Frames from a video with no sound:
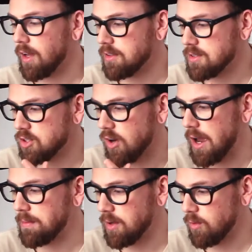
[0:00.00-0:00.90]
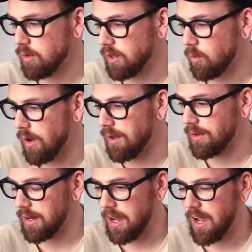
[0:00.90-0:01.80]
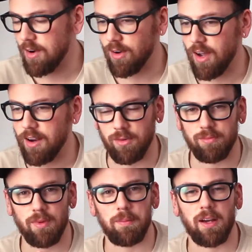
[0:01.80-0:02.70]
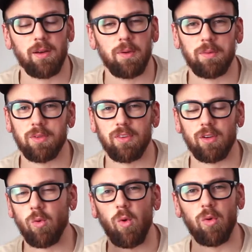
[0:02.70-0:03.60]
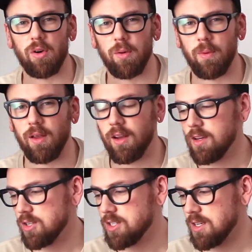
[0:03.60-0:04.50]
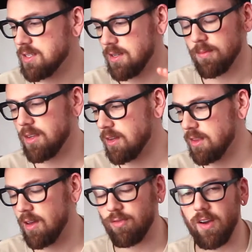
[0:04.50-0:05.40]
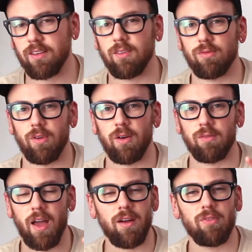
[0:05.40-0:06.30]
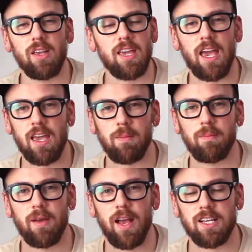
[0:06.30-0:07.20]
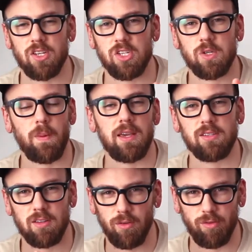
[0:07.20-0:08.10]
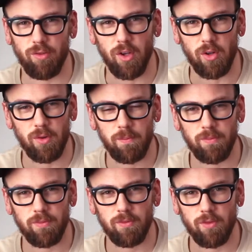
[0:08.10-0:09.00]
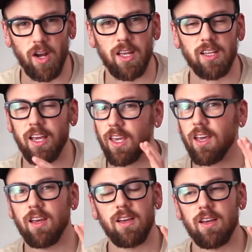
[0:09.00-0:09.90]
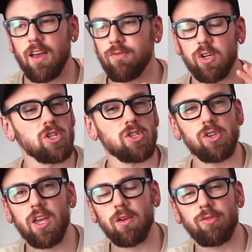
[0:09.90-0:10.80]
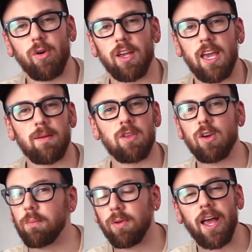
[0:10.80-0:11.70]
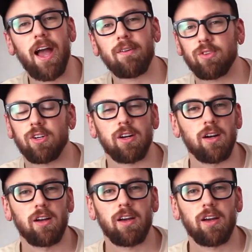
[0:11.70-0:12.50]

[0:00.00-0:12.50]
described it really well, and I'm not going to be able to quote her, but she said something to the effect of every game has a space to fill, right? Like, if you're just looking for a game that you can play after